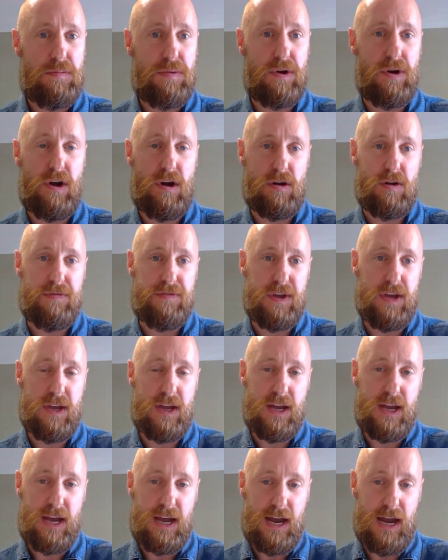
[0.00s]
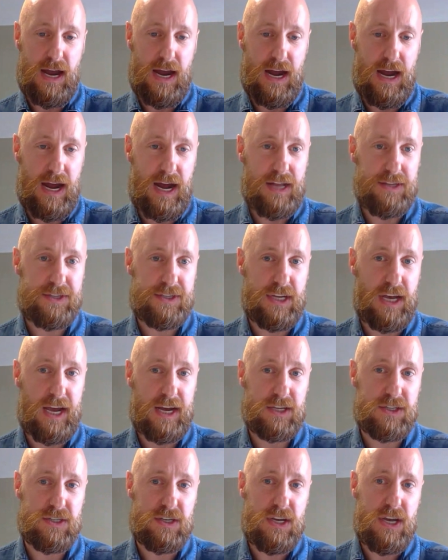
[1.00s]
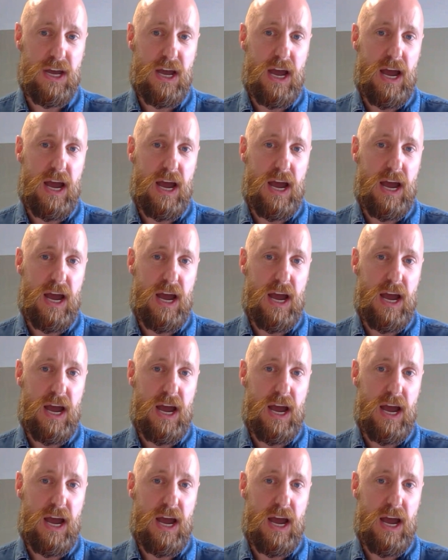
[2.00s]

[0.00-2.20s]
pornography, and sex.